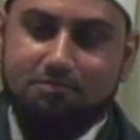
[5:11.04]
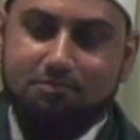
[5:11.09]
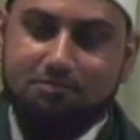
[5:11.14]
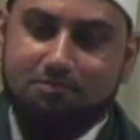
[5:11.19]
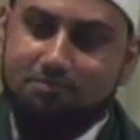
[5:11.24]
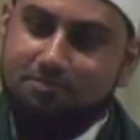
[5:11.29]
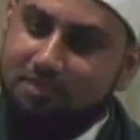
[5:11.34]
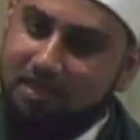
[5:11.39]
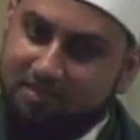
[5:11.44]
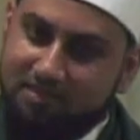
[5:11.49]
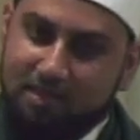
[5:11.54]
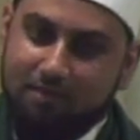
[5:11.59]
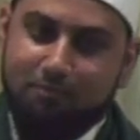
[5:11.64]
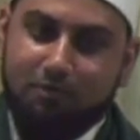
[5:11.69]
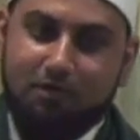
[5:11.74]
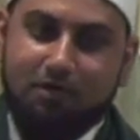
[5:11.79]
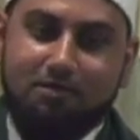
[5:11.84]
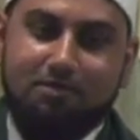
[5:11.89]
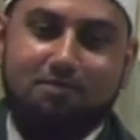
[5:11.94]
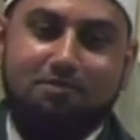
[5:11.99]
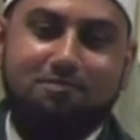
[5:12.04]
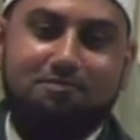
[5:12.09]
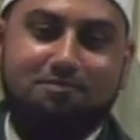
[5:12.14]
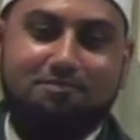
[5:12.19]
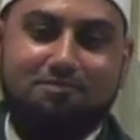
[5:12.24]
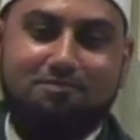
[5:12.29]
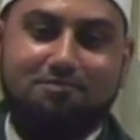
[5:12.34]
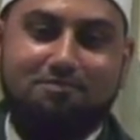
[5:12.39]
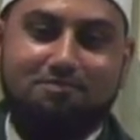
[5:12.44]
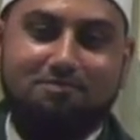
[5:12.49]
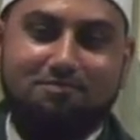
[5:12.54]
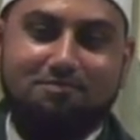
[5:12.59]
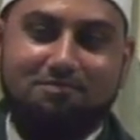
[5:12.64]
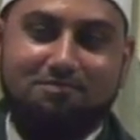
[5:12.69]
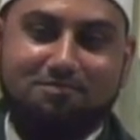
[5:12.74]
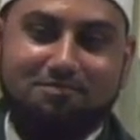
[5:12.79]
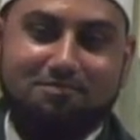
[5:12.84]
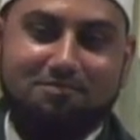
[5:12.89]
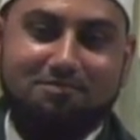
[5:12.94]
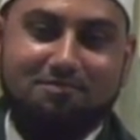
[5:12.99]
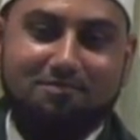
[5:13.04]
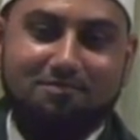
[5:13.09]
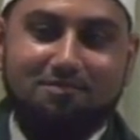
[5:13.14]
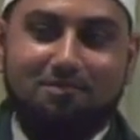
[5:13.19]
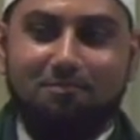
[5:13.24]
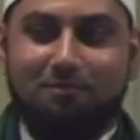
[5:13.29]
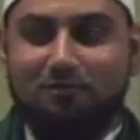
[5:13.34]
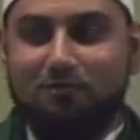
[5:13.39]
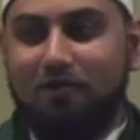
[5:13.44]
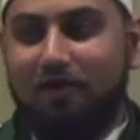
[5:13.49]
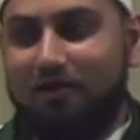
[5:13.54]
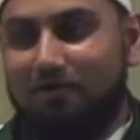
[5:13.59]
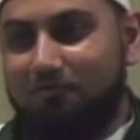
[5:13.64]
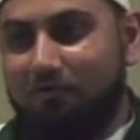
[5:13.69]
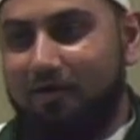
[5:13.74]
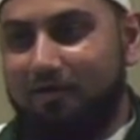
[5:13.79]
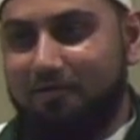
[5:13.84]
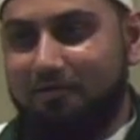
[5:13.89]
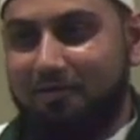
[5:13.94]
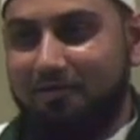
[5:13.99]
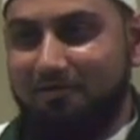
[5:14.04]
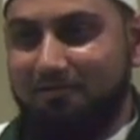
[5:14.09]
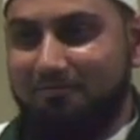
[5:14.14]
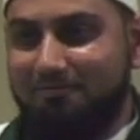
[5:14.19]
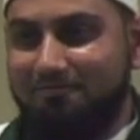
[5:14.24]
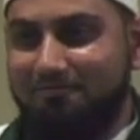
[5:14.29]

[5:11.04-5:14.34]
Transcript: Not that part. But you got it right, right?